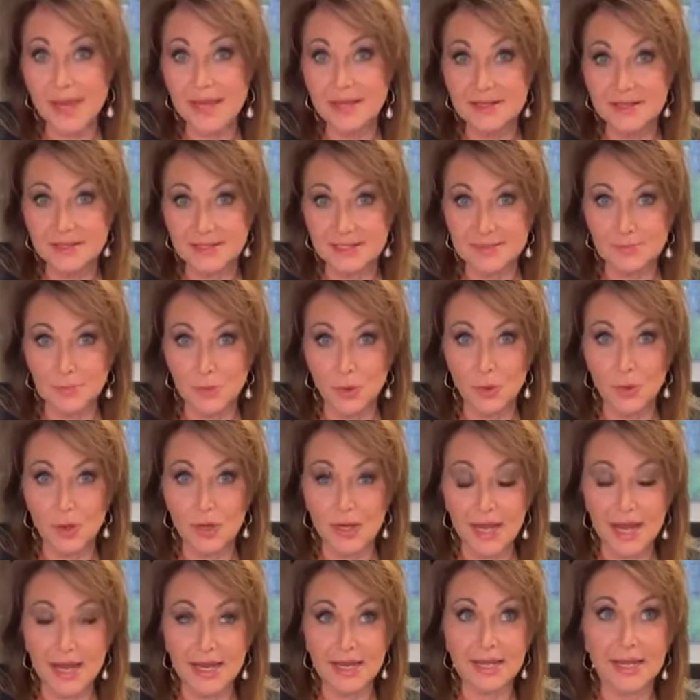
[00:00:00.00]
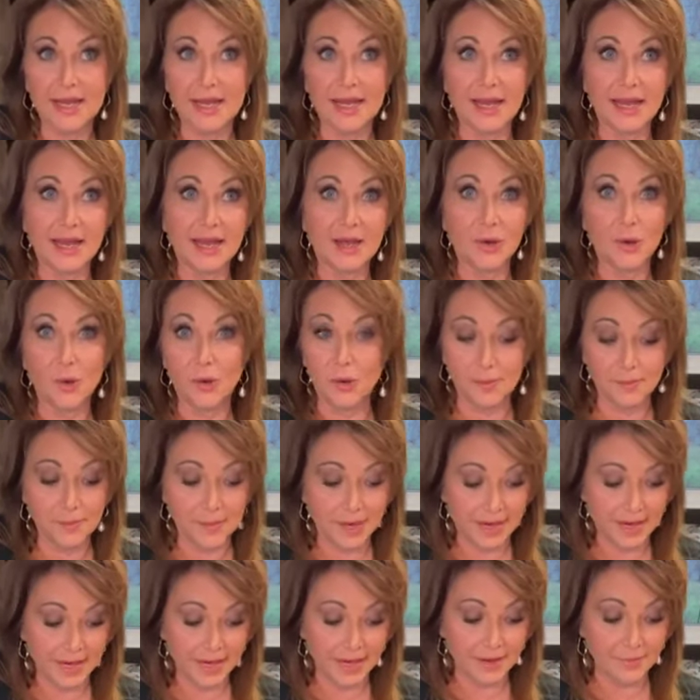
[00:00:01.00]
you make this more like a
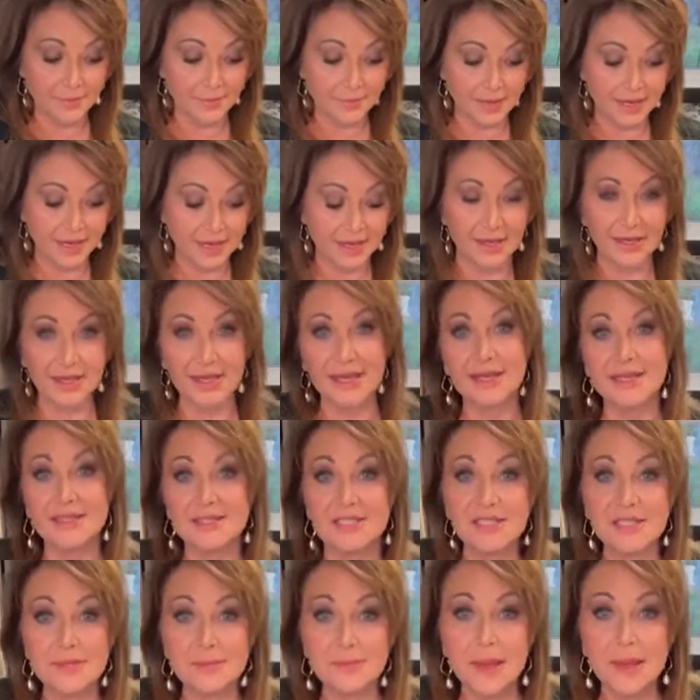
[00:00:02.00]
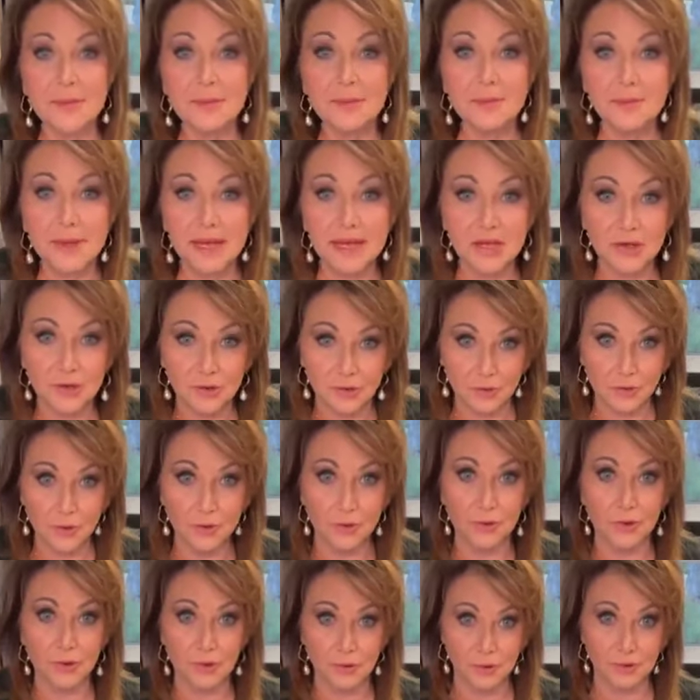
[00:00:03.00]
gourmet meal is to maybe make your
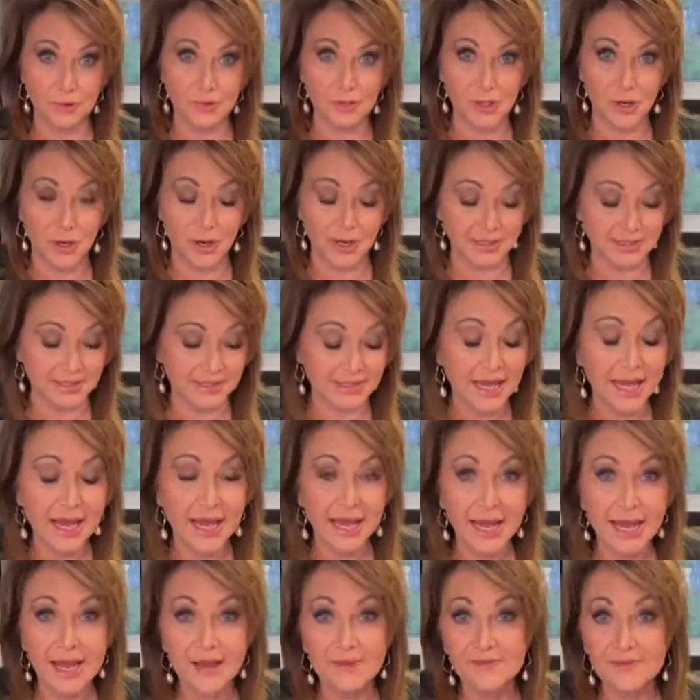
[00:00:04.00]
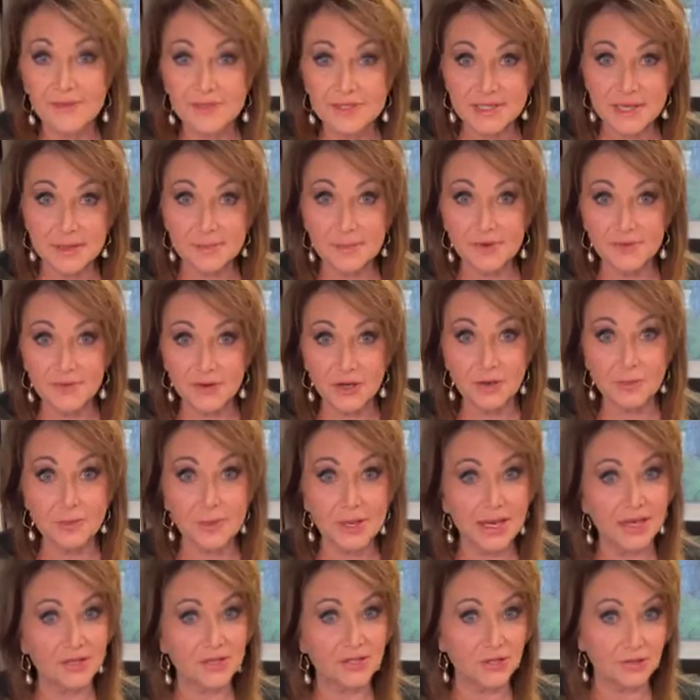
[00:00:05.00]
own croutons. And for some of you,
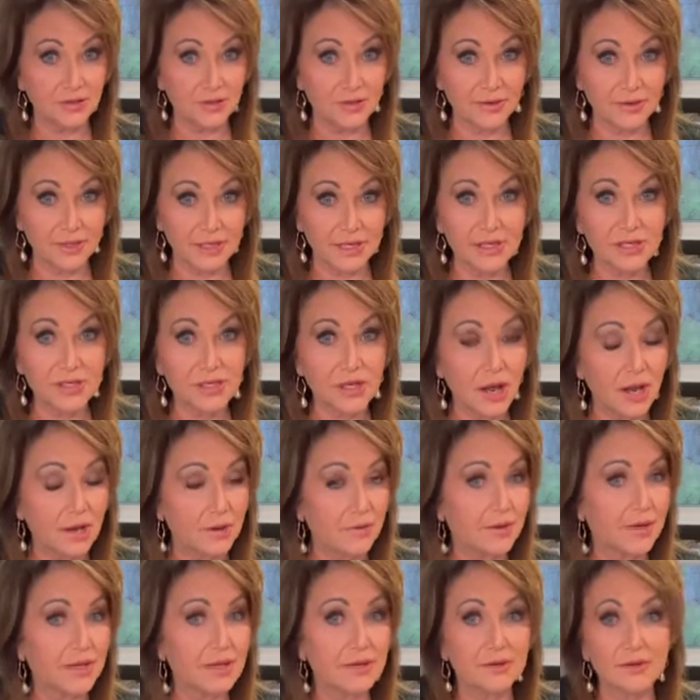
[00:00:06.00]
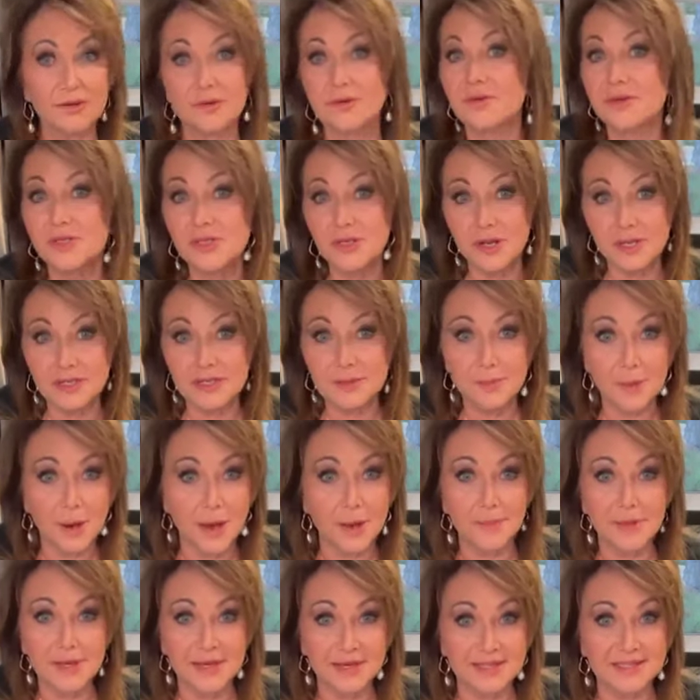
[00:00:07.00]
because you're gluten intolerant, croutons
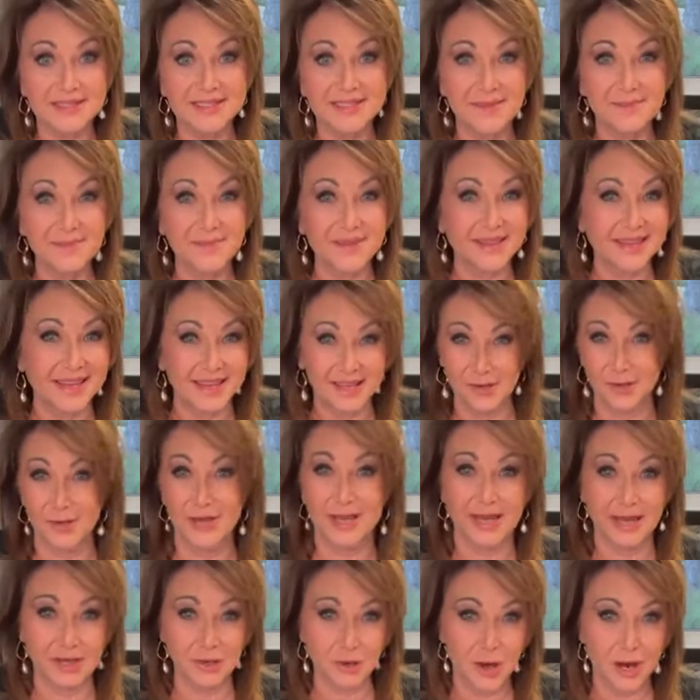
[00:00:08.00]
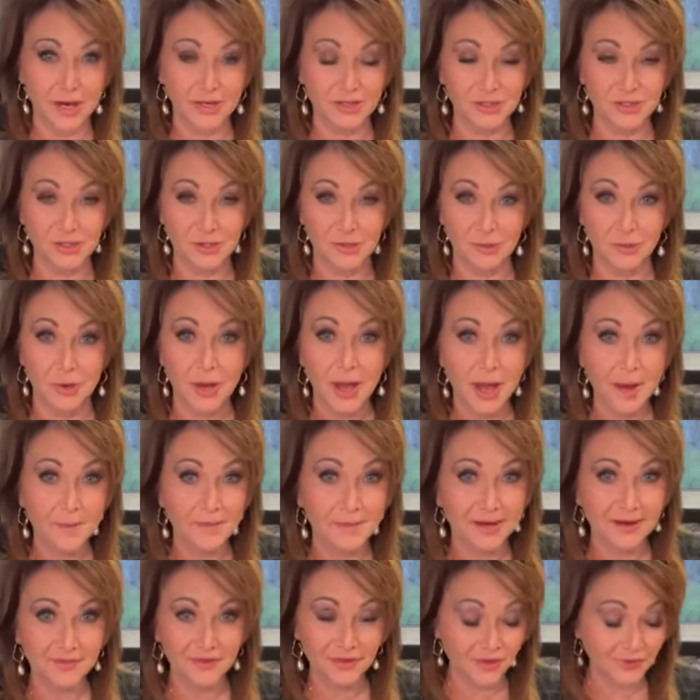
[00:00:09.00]
probably is something that you cannot do.
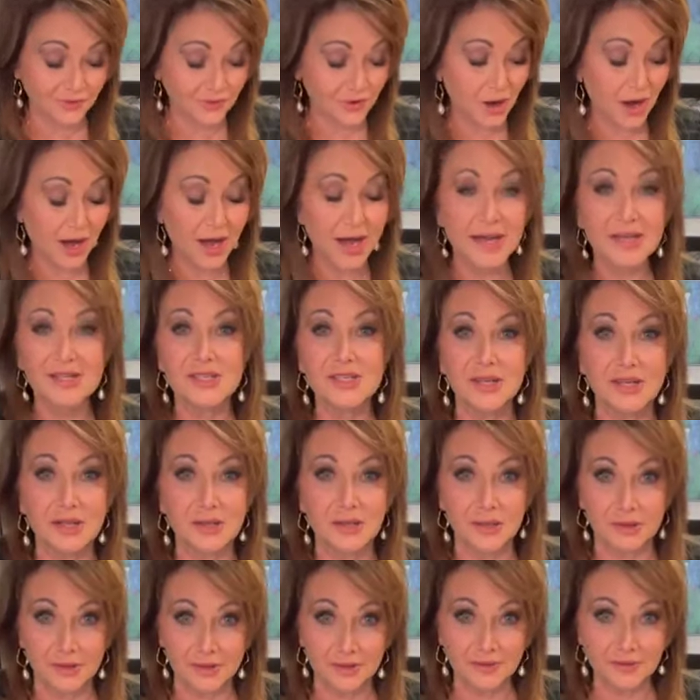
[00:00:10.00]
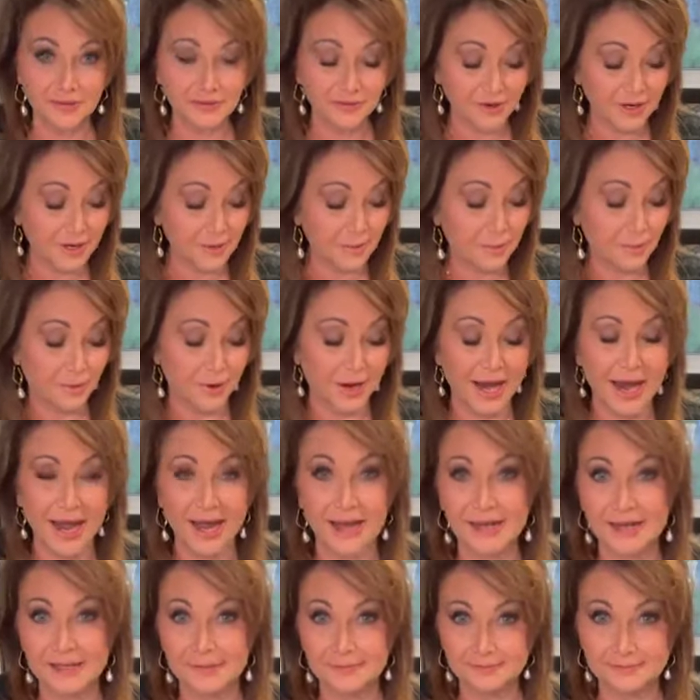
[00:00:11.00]
But if you've got gluten-free
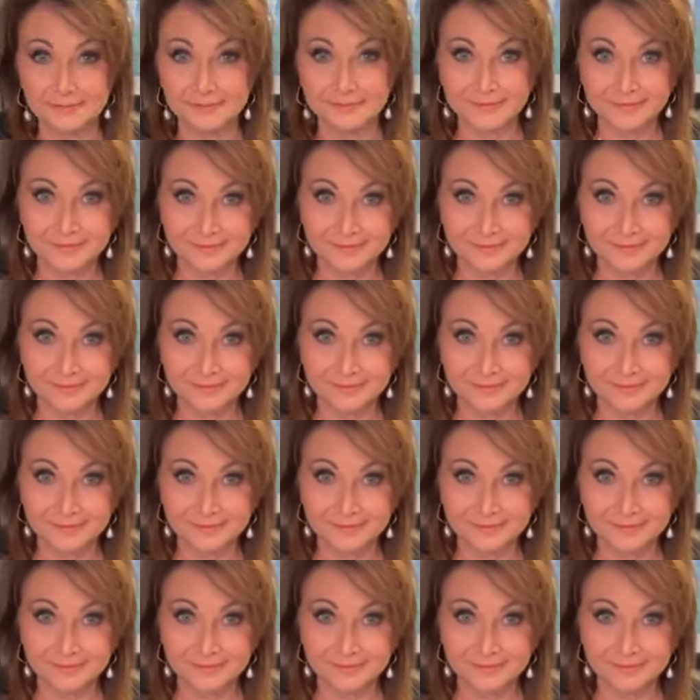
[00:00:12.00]
bread,